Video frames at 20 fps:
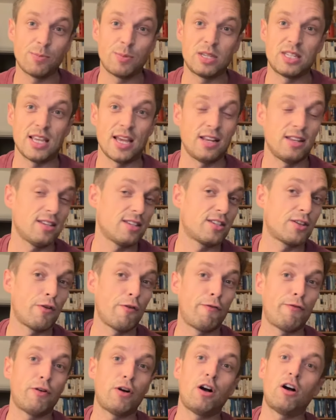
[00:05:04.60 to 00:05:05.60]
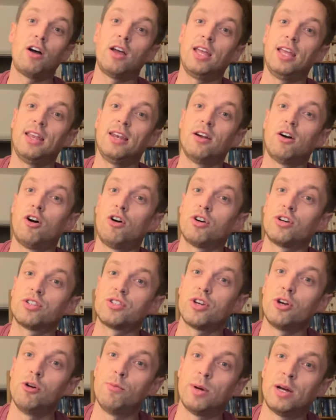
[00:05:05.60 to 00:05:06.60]
percent so far in
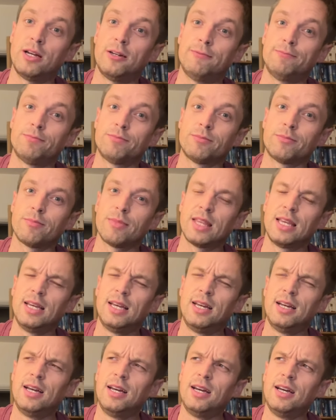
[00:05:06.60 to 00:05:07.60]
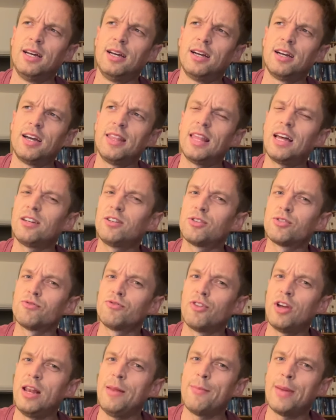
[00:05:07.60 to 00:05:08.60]
October. And that doesn't
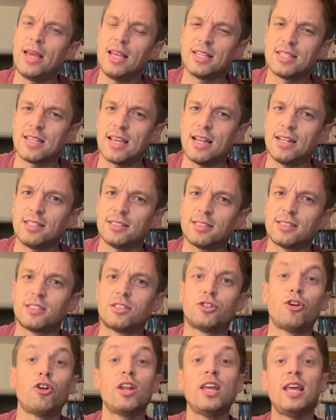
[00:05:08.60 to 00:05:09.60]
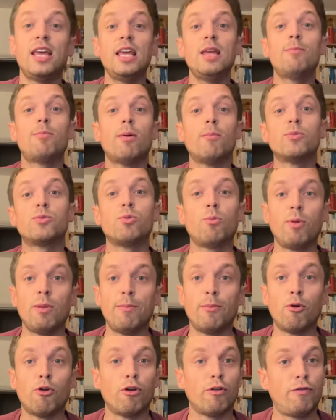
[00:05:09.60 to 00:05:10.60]
really make sense. Surely heat pumps will be
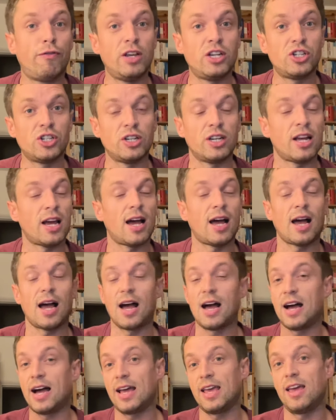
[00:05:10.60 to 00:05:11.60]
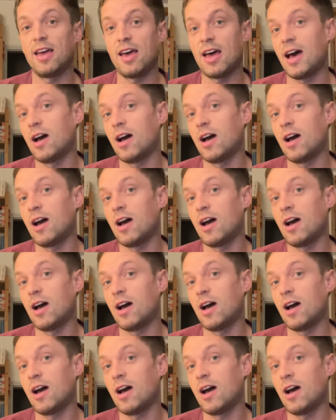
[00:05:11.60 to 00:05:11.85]
more efficient at higher